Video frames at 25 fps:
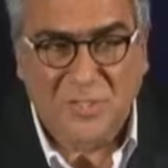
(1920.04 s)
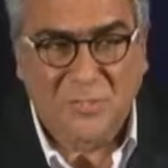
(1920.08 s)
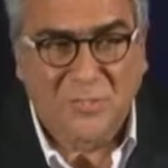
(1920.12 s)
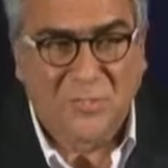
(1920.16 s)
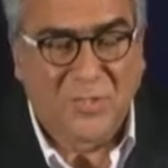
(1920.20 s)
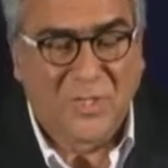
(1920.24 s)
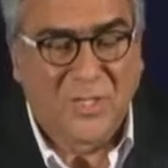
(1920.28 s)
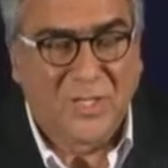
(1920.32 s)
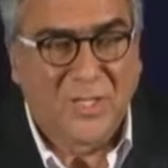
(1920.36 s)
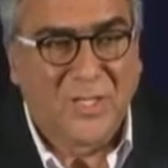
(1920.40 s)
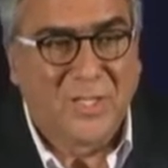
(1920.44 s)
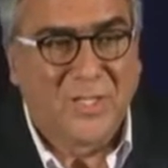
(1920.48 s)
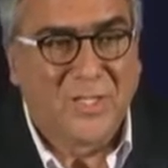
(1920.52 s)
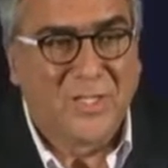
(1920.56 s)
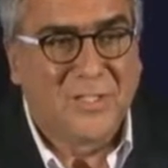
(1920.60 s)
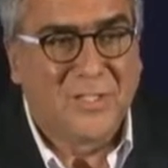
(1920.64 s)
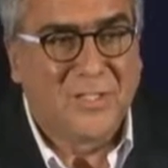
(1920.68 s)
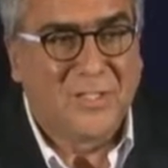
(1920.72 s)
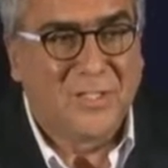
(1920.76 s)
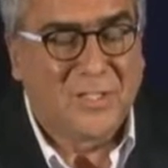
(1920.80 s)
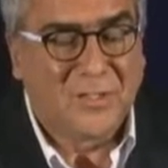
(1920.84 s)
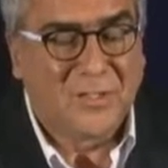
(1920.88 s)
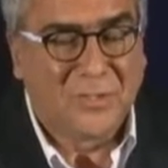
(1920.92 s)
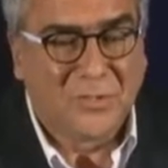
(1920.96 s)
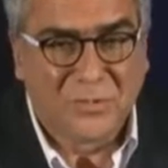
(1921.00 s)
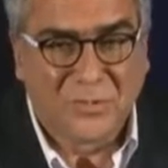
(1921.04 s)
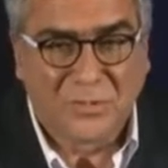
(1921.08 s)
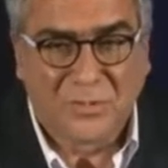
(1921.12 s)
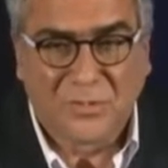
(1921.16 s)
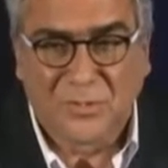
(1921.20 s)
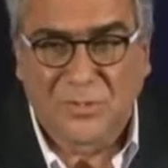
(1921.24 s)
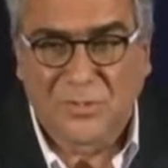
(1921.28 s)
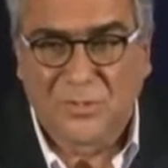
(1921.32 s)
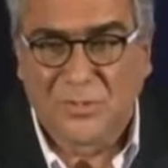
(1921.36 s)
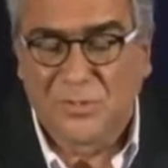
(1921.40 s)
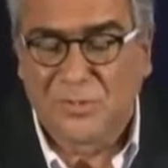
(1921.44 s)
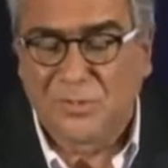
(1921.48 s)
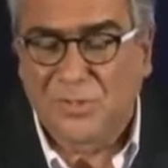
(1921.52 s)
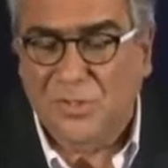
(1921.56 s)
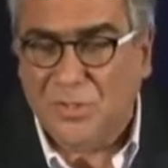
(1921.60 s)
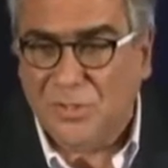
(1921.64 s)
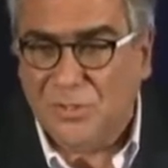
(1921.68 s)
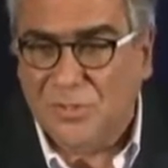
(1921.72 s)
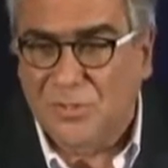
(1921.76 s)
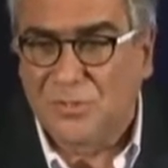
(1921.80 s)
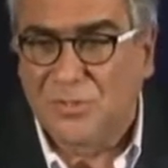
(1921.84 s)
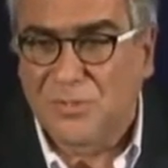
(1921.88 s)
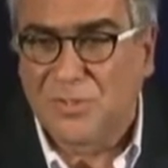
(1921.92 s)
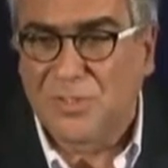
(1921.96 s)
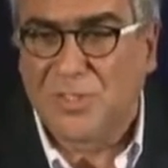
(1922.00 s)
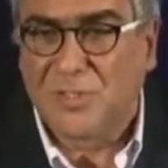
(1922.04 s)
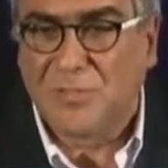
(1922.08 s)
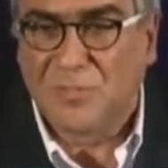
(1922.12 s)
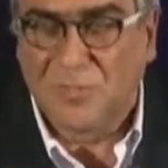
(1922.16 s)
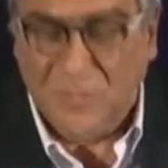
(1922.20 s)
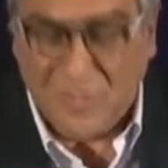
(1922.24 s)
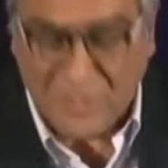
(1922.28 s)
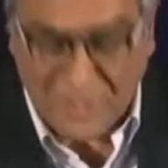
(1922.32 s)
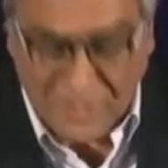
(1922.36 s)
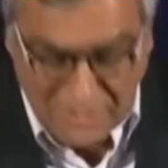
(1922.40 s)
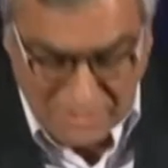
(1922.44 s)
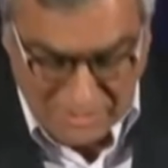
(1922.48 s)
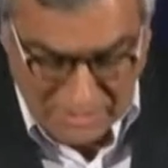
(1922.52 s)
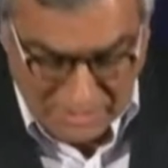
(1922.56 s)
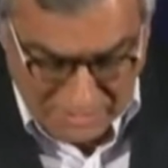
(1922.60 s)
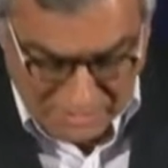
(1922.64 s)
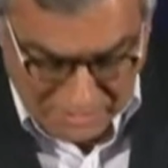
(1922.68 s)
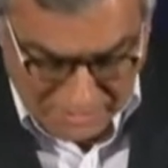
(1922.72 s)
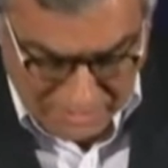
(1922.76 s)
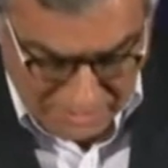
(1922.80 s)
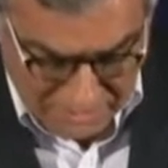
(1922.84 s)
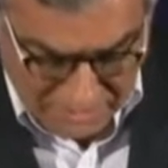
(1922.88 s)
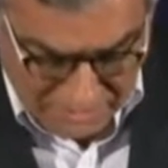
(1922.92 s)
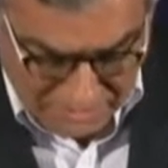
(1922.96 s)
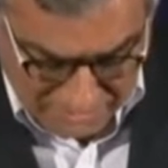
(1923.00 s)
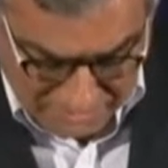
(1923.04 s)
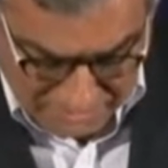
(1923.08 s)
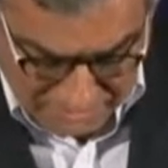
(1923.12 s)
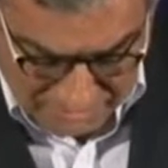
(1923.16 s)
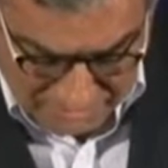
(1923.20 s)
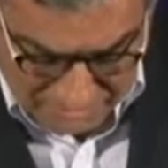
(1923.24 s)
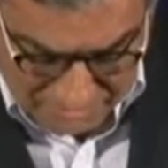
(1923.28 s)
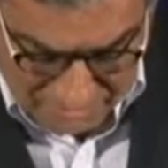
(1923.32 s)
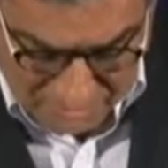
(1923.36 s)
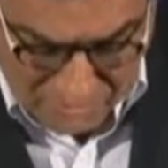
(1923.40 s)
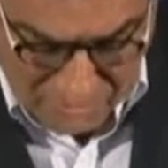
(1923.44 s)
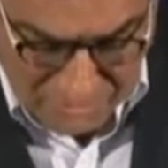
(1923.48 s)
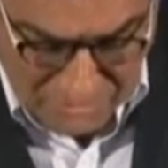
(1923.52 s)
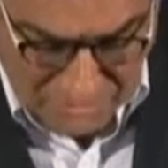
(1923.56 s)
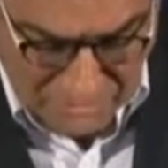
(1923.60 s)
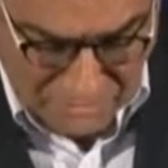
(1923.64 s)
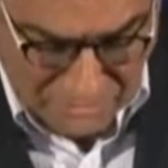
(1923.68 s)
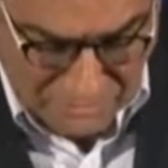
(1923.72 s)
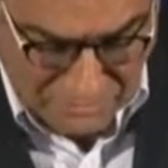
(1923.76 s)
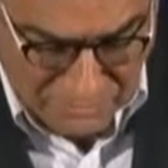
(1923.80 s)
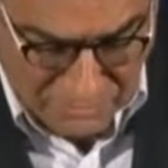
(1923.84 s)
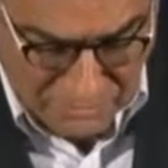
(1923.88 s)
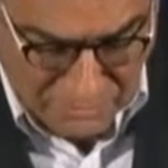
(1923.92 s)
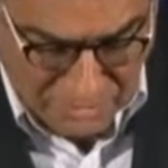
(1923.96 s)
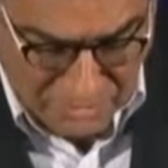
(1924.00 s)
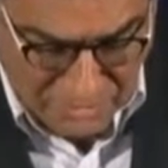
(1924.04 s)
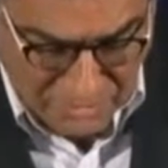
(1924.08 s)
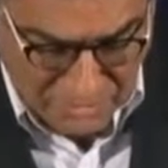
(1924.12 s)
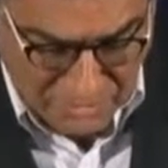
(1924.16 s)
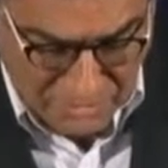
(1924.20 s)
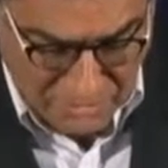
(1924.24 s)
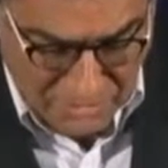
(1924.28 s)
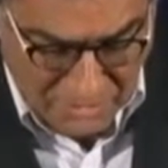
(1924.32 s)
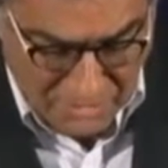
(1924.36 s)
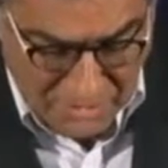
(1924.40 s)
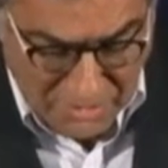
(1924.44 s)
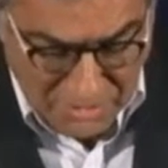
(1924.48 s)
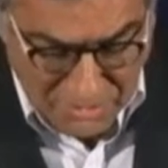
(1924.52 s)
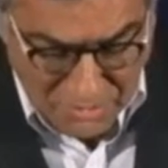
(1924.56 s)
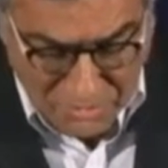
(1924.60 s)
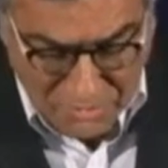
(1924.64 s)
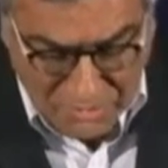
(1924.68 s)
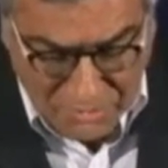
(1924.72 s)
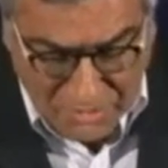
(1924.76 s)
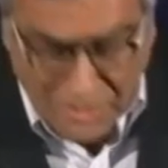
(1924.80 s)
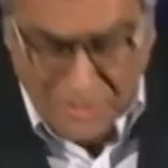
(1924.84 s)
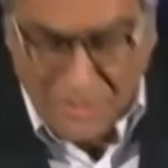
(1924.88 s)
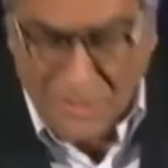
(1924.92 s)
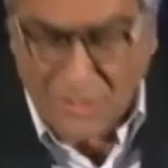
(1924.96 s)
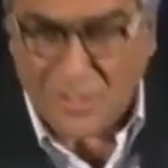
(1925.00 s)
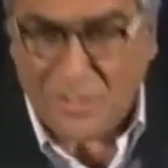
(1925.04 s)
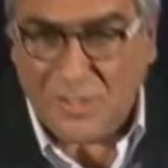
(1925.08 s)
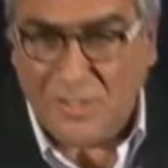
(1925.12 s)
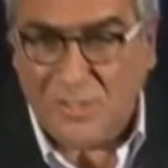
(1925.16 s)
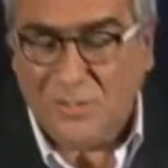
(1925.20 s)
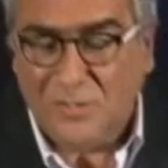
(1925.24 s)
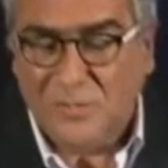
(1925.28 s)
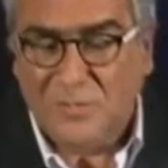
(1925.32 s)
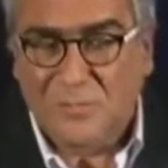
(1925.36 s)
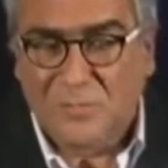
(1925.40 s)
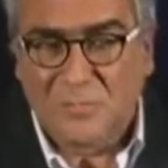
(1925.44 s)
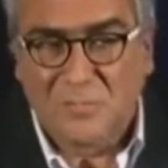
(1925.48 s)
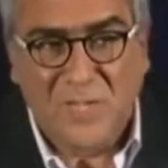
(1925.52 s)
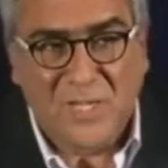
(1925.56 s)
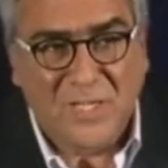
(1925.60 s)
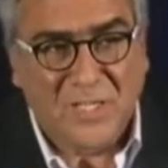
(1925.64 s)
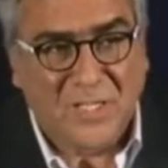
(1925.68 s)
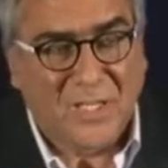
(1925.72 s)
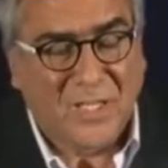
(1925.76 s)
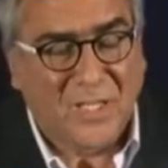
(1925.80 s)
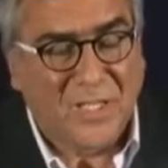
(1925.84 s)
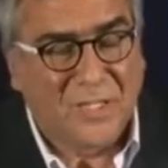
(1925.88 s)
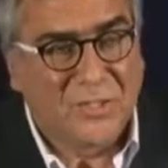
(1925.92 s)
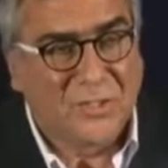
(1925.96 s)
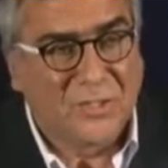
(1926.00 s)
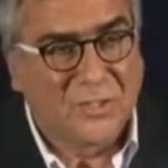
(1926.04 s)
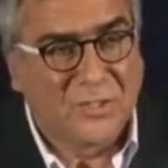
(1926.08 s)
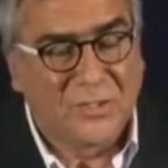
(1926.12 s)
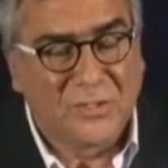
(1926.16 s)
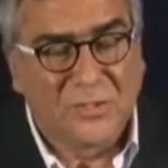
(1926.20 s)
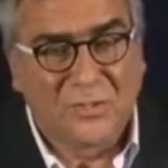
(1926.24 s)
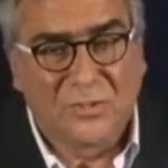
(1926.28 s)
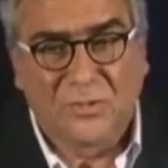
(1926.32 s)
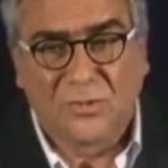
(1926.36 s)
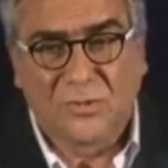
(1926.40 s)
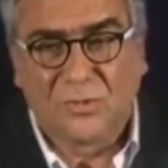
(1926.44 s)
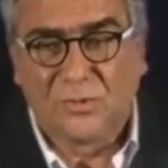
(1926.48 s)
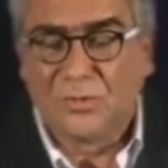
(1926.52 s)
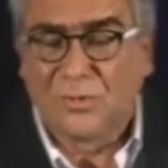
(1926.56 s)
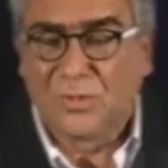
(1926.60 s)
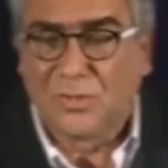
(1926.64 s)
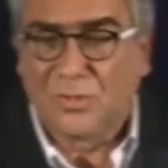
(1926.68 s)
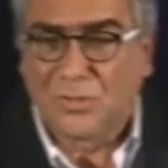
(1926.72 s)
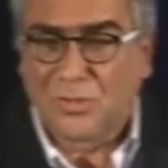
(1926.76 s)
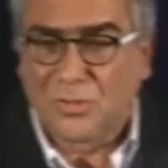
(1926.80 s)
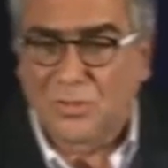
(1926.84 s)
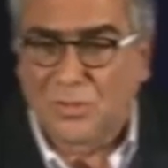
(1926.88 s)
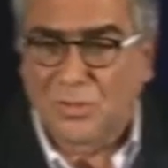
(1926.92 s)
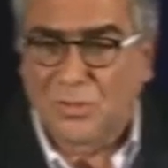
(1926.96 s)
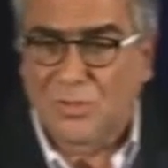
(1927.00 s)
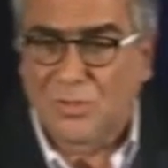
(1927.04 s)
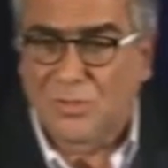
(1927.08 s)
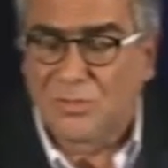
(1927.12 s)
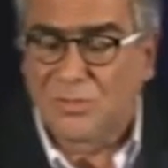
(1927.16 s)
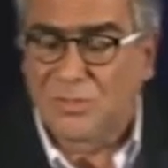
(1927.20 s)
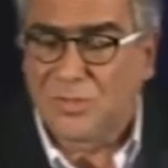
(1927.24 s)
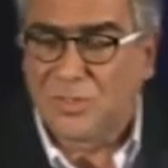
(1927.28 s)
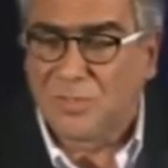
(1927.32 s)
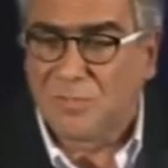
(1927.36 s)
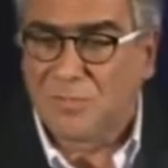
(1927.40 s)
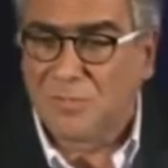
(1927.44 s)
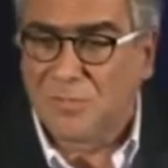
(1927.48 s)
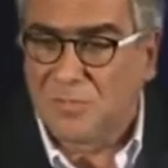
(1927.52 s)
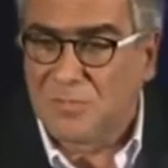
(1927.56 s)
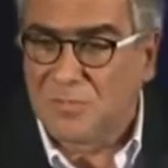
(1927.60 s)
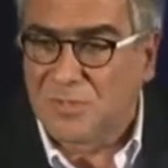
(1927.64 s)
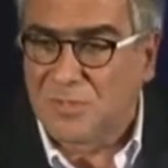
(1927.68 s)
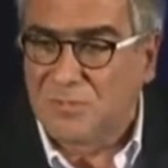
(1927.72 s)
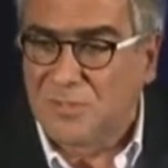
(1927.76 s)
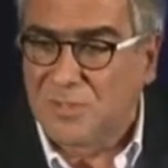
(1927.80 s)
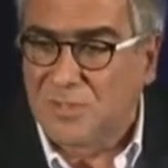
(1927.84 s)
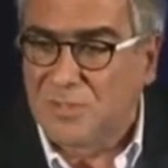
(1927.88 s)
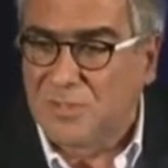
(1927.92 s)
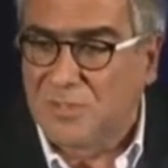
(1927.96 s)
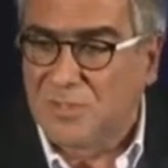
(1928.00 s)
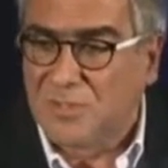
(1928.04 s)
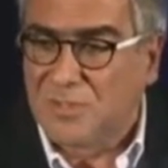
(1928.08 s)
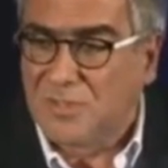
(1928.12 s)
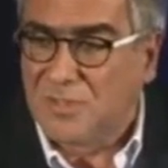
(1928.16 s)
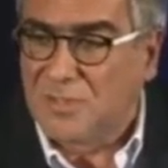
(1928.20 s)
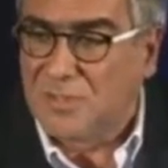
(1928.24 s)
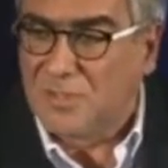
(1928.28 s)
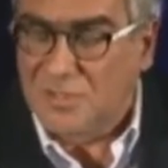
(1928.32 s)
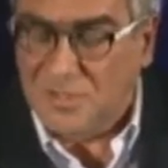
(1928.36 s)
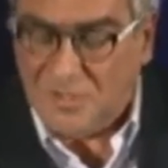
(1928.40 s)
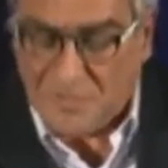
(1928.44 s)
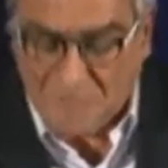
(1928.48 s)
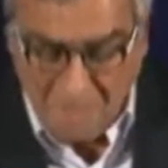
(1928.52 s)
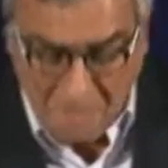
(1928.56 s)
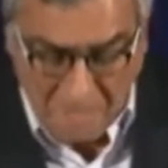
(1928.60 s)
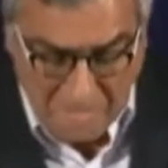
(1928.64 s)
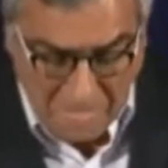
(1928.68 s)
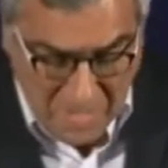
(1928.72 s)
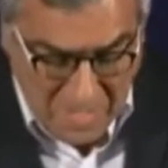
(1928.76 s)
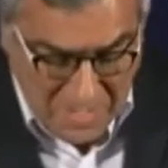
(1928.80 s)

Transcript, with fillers: same way, they don't talk the same way, and it is quite unfortunate. So there are medications to control the symptoms of this disease.